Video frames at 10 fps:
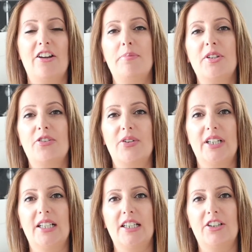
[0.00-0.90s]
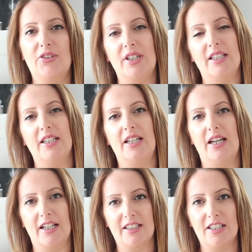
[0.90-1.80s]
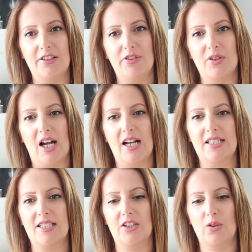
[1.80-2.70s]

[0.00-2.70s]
I have been really, really active, you guys.